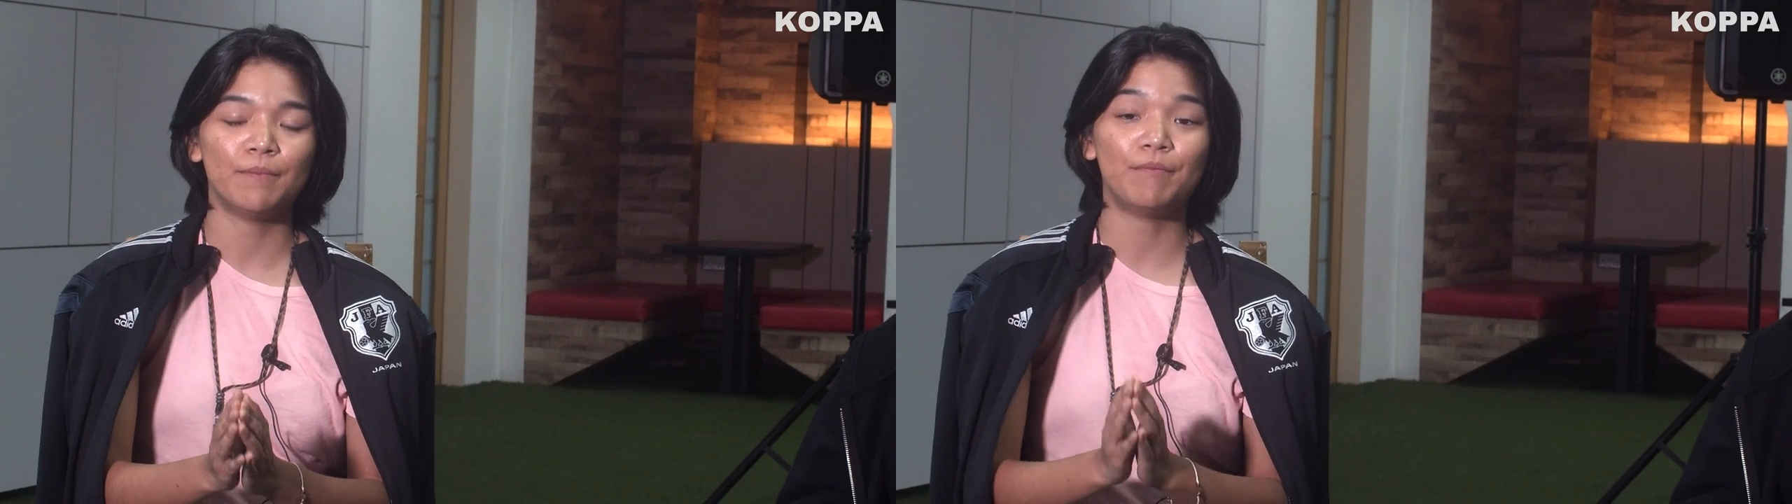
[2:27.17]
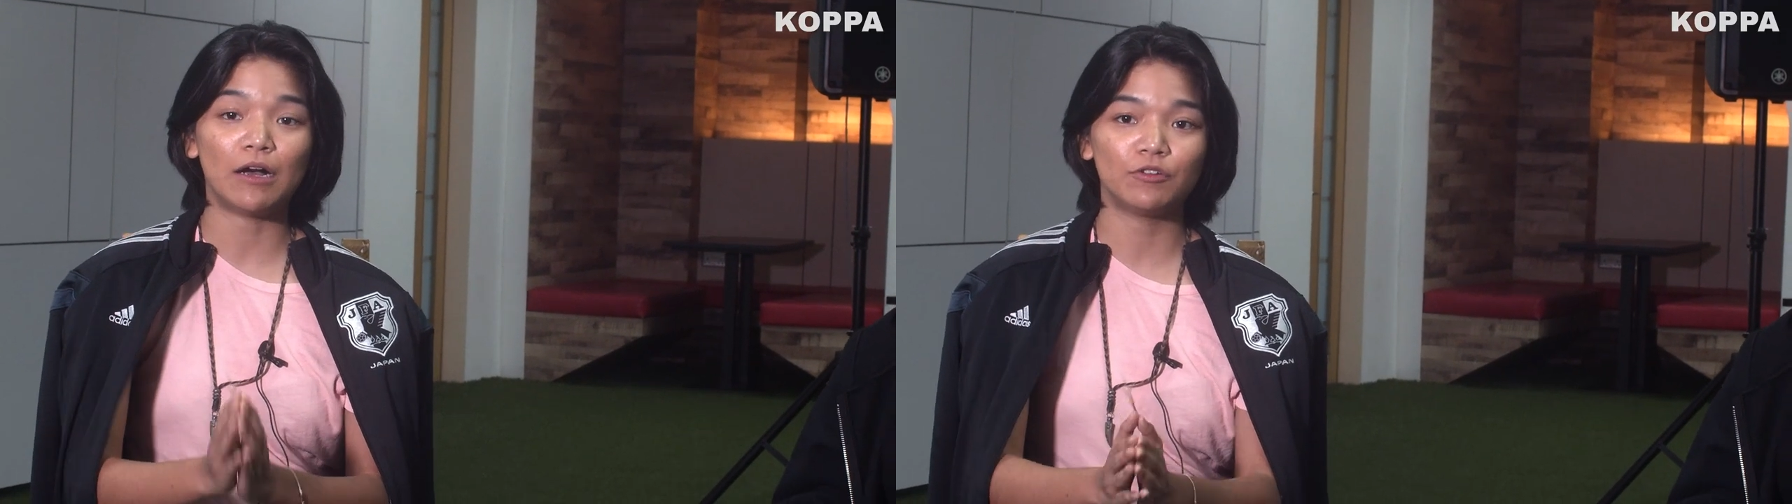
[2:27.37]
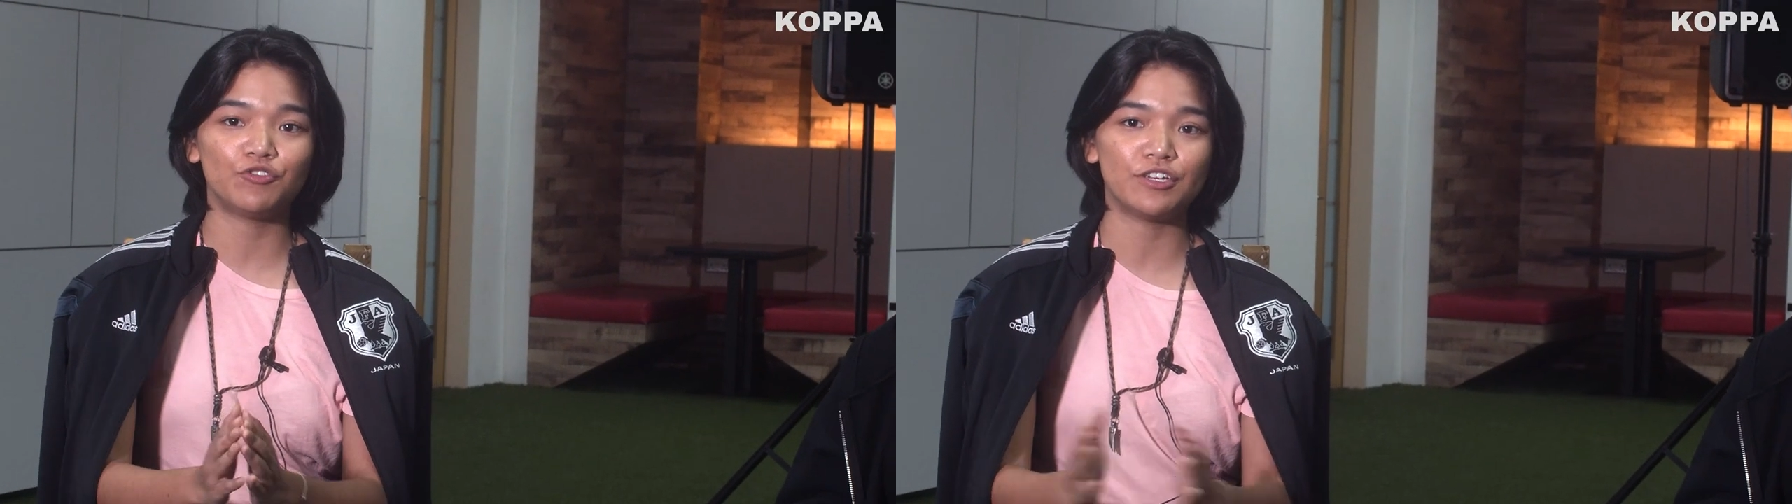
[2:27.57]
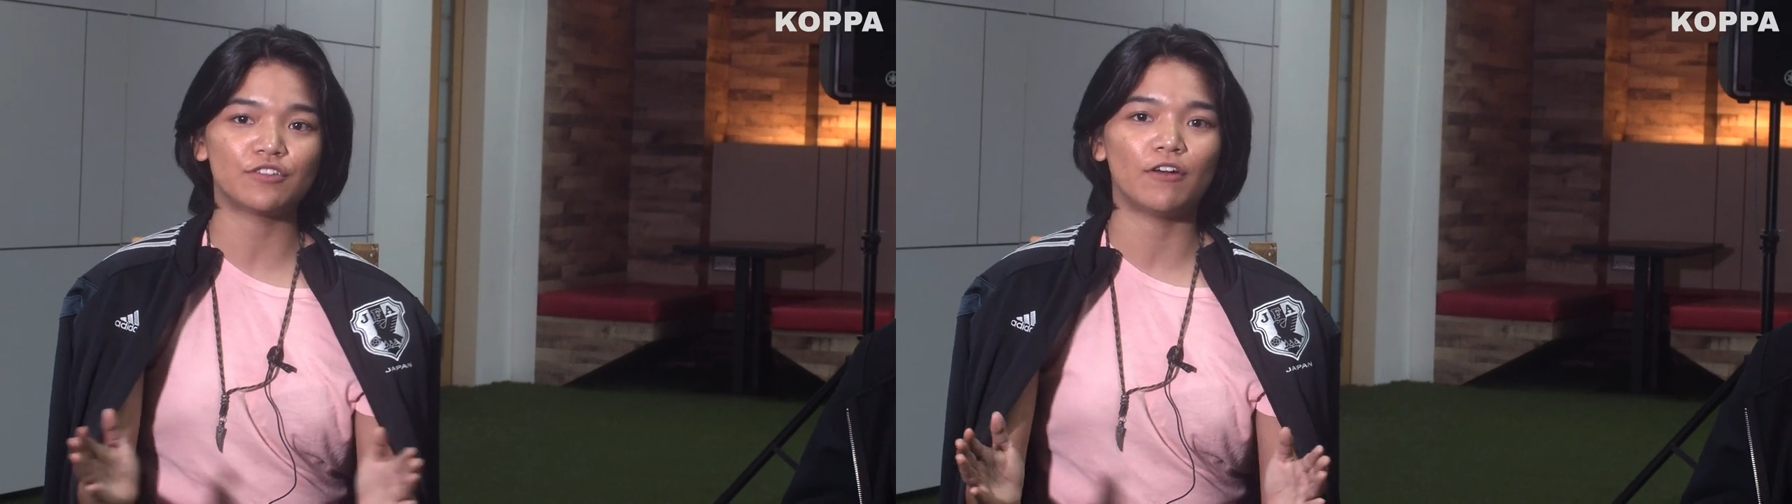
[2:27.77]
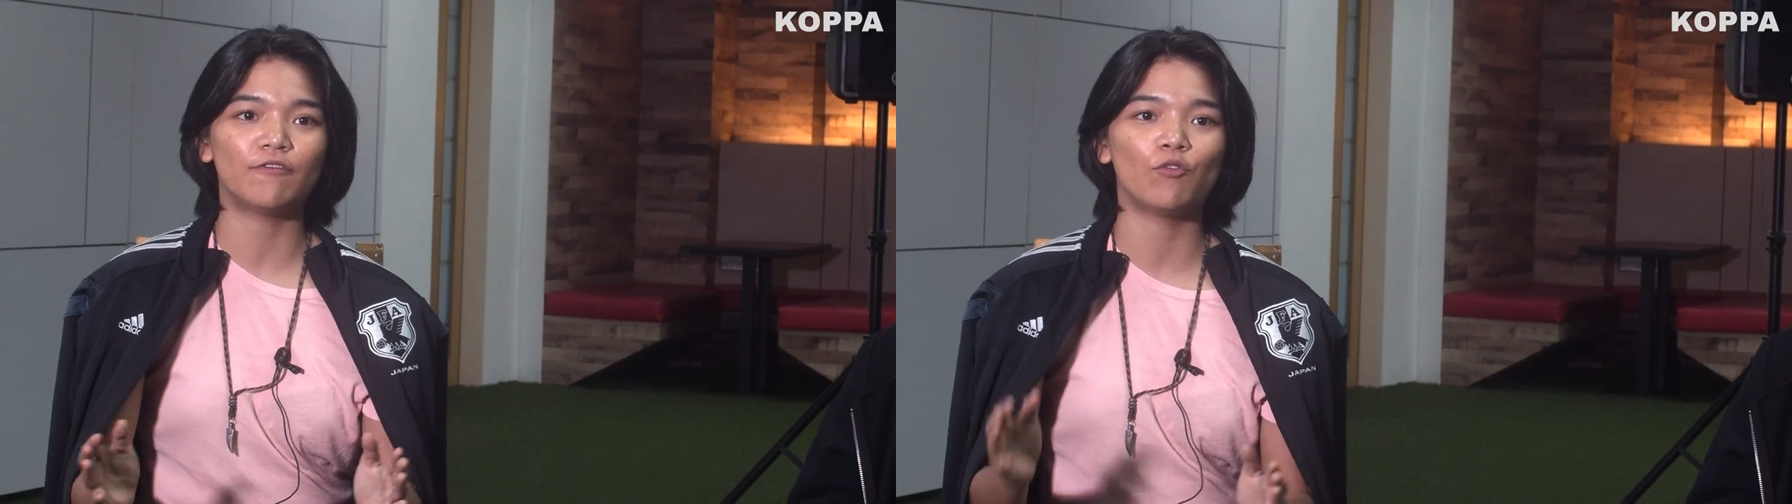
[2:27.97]

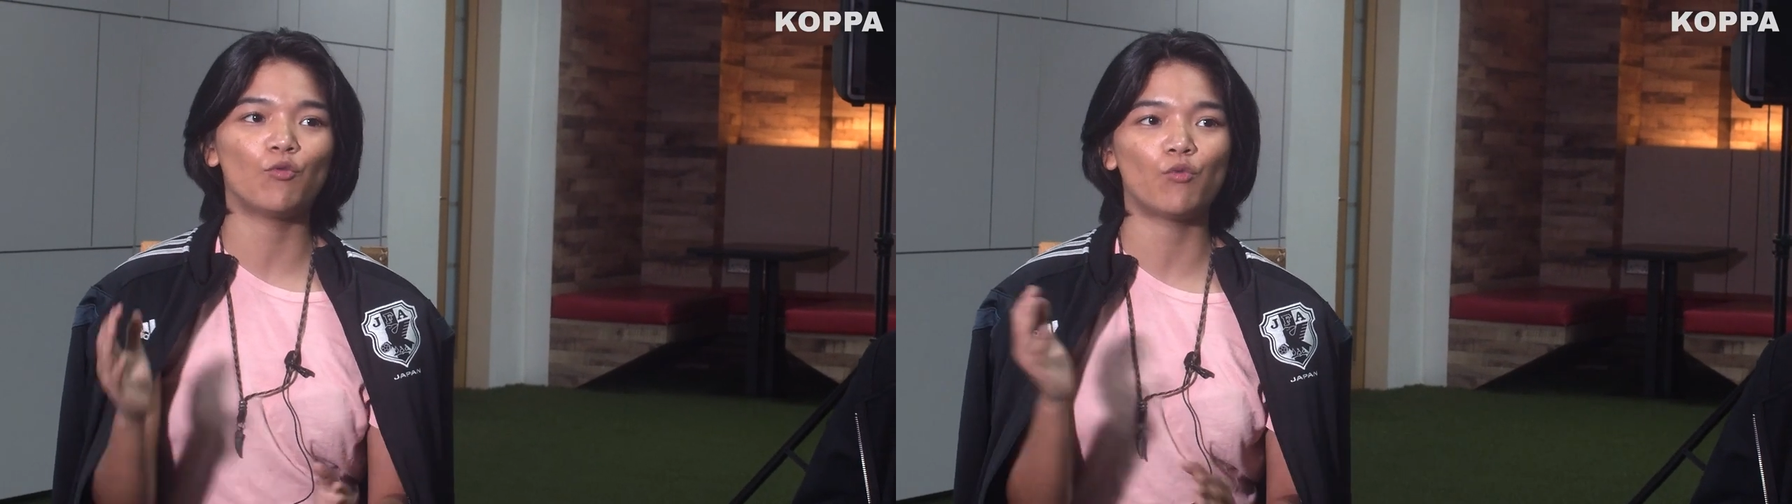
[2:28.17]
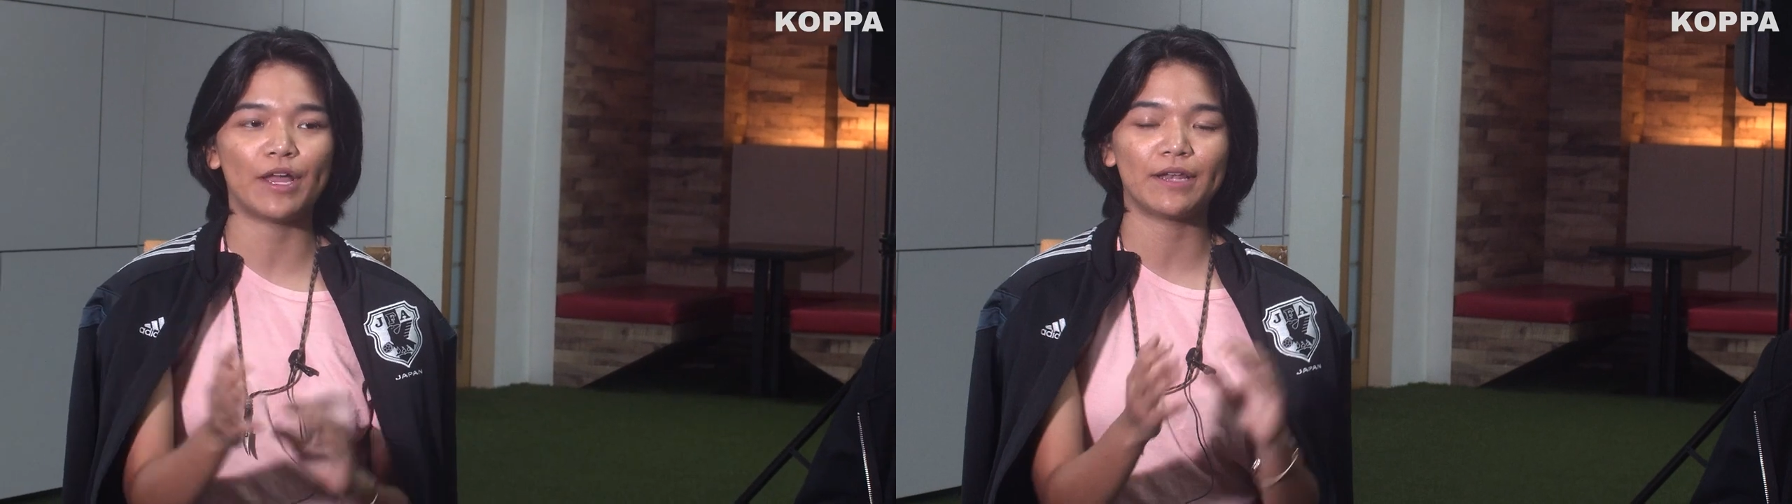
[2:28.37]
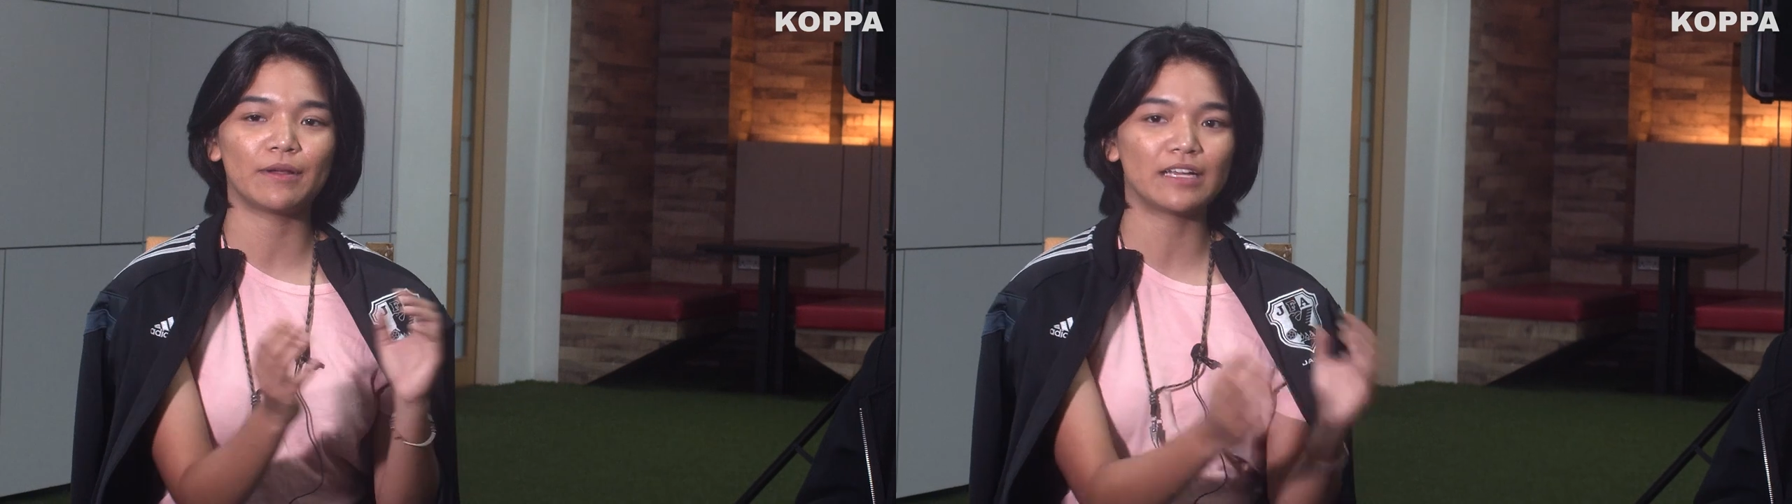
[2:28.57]
boundaries of what